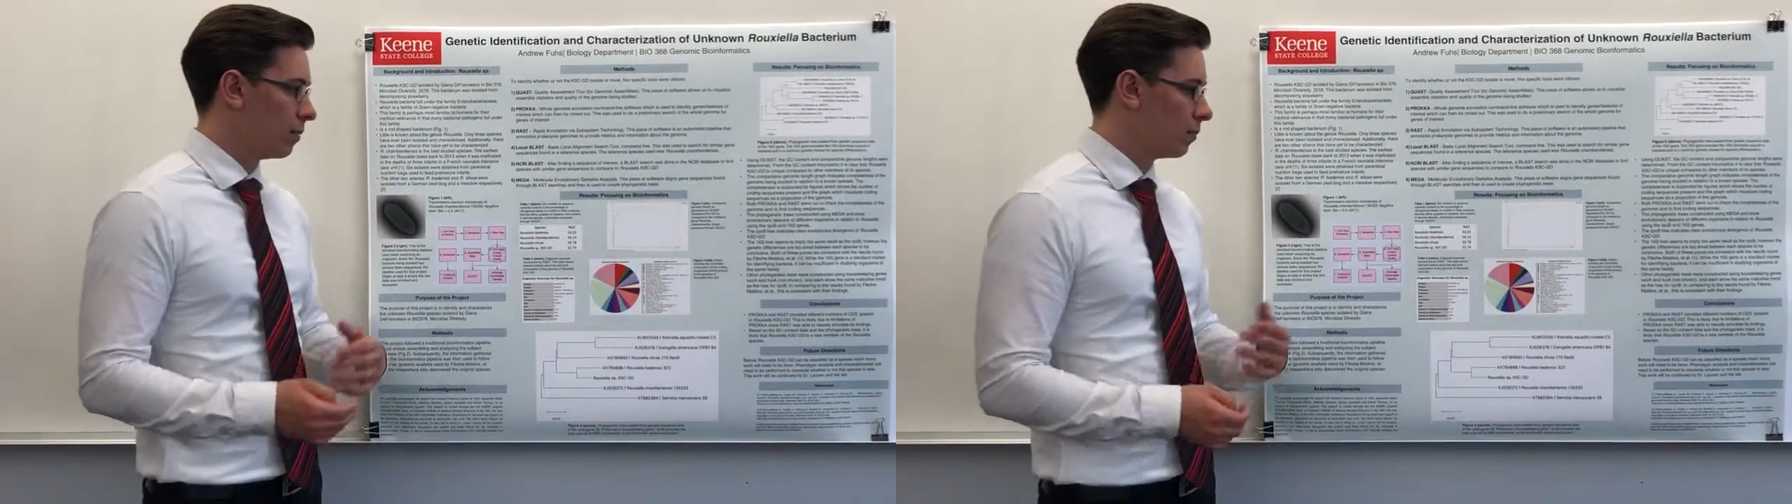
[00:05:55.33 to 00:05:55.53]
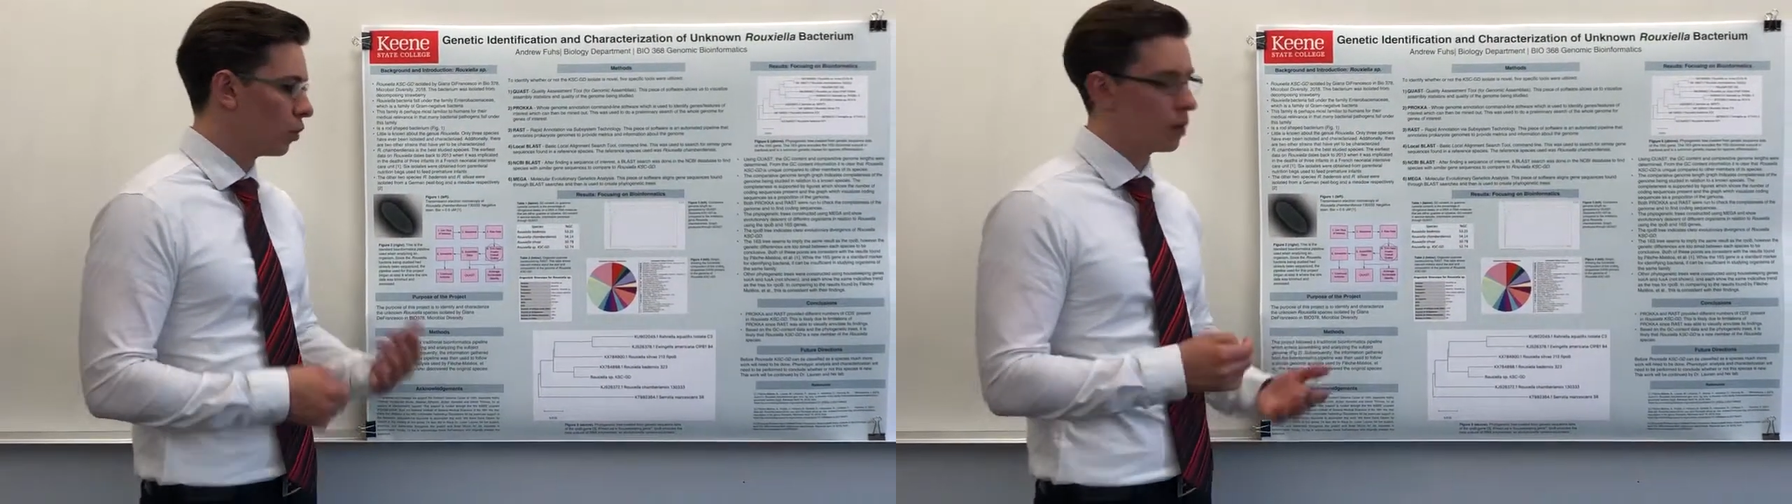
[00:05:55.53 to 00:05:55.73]

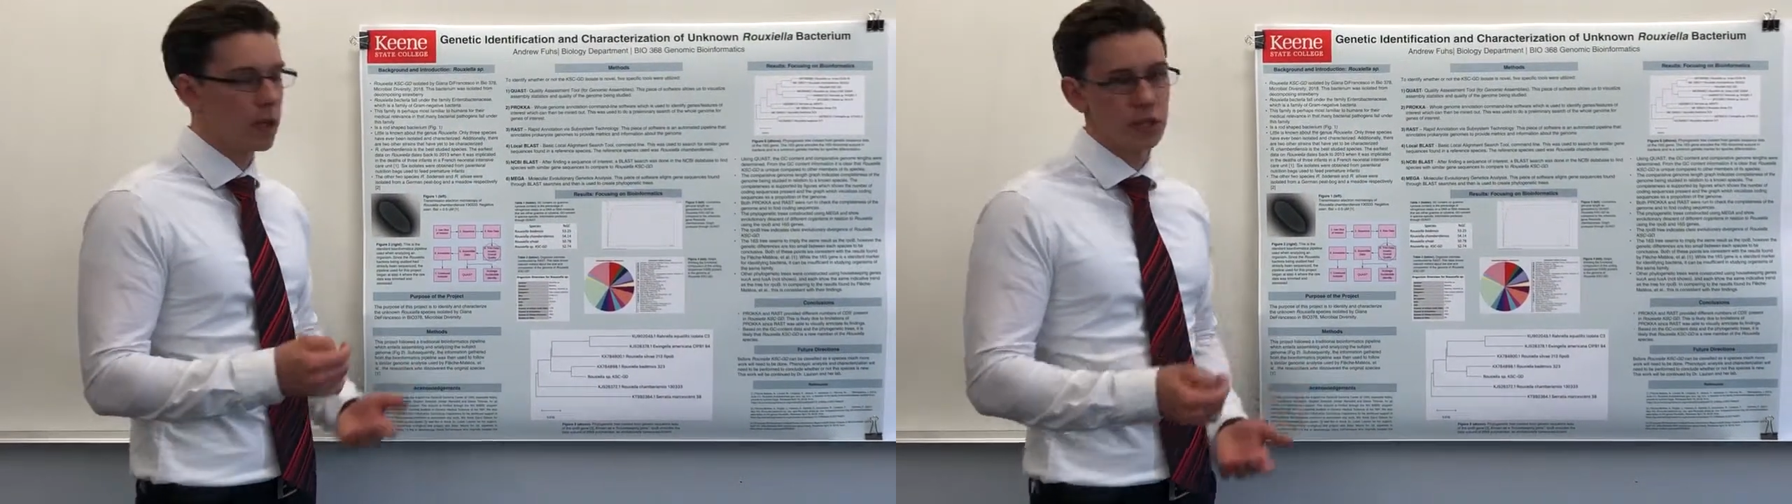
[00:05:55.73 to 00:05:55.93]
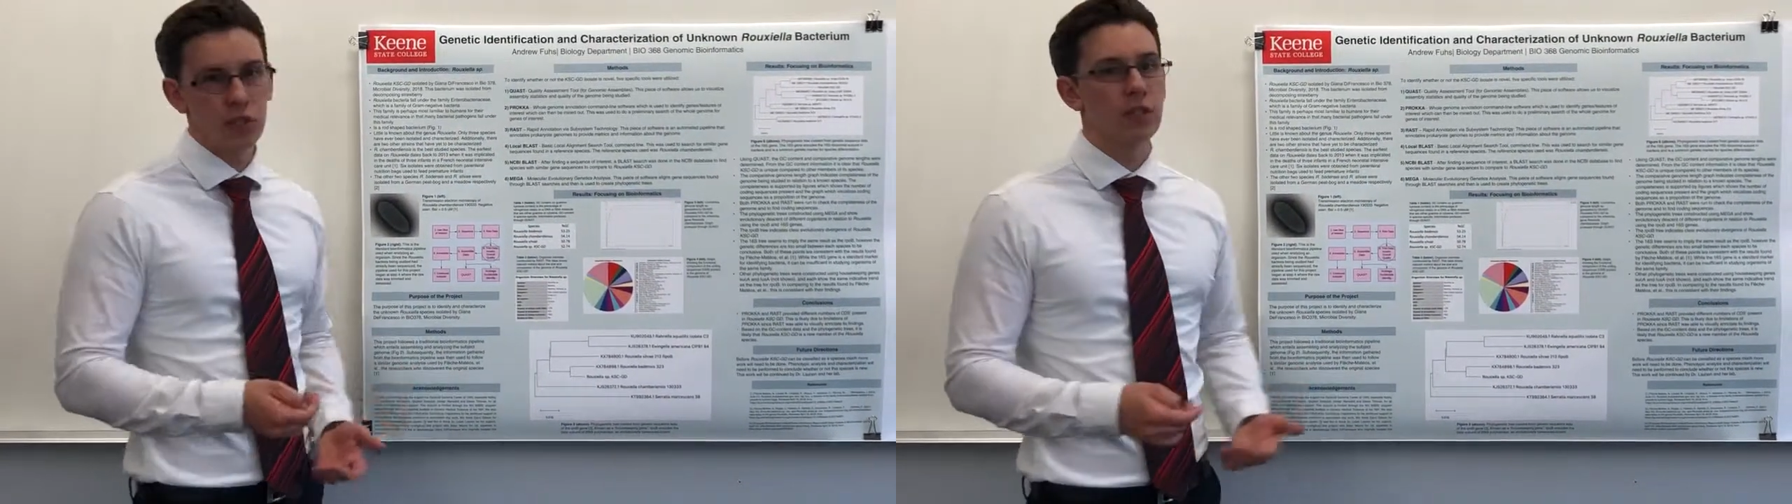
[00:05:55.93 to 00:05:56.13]
more or
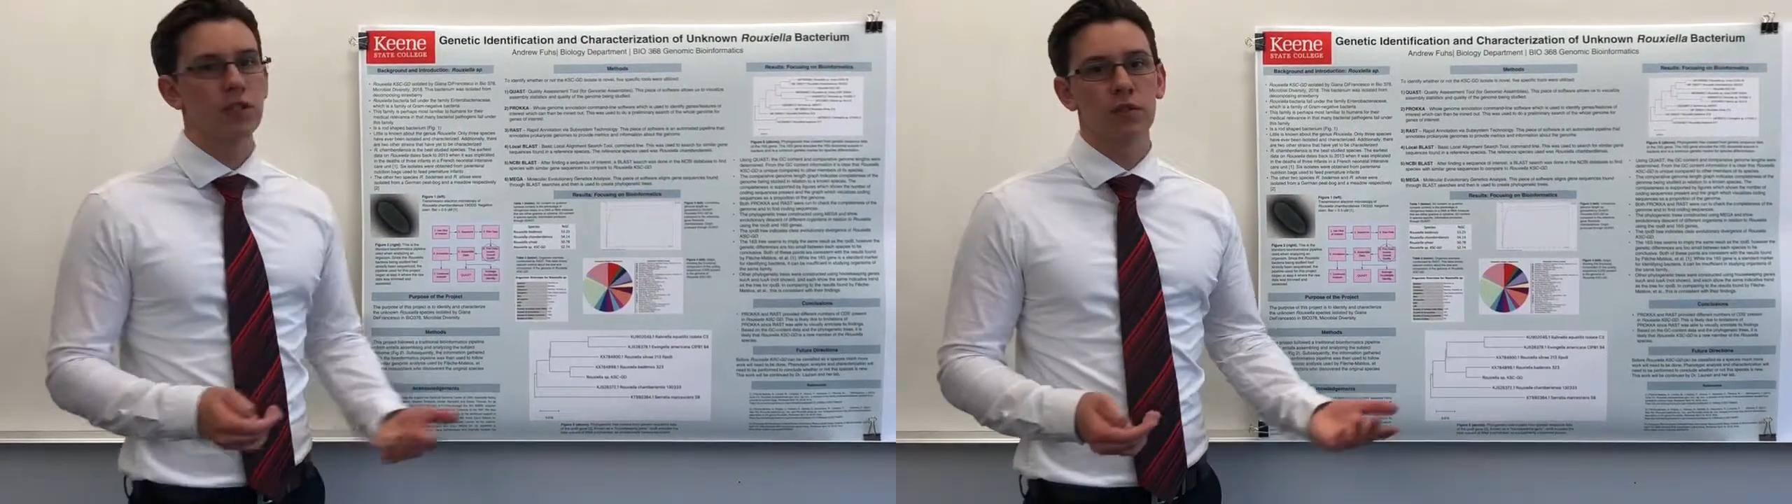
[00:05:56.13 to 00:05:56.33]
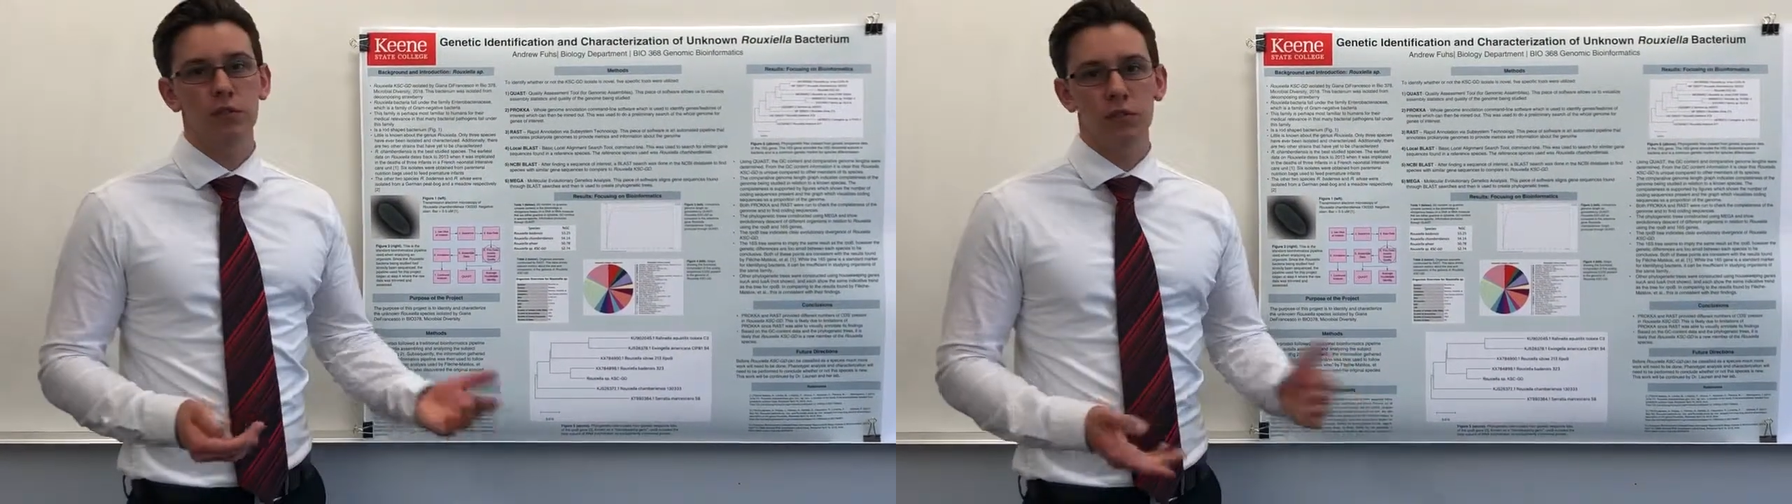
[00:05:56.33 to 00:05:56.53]
less
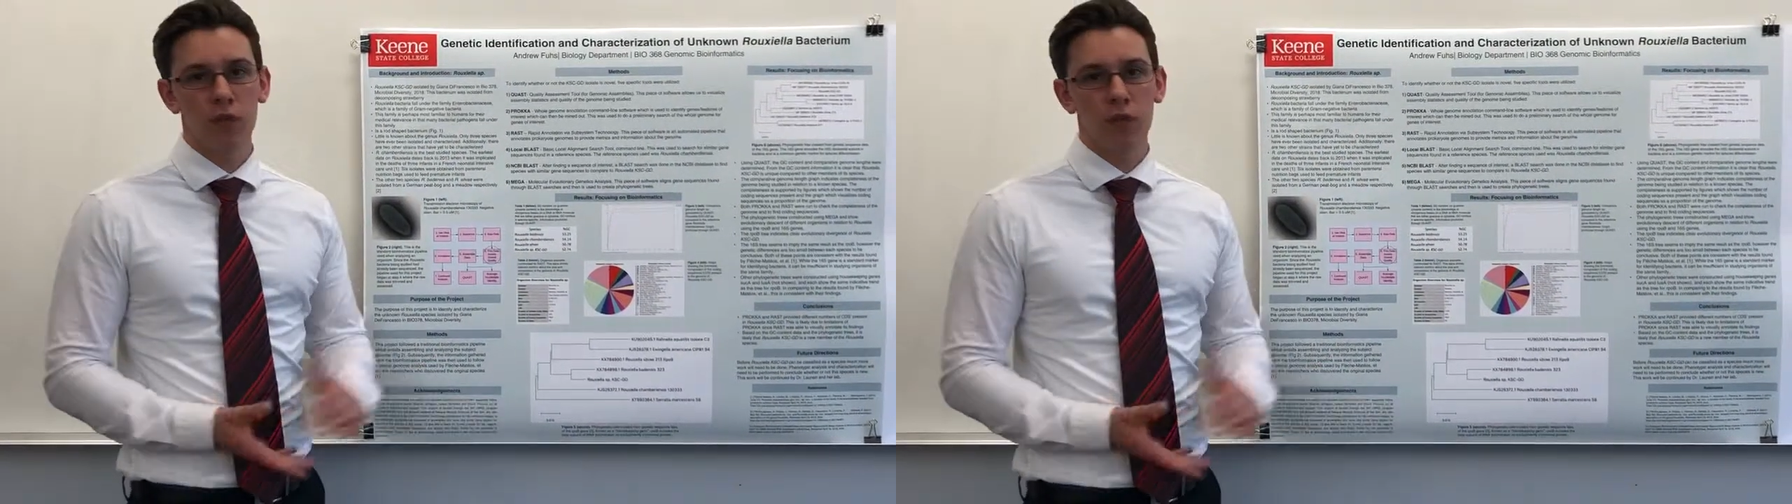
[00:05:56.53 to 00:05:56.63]
just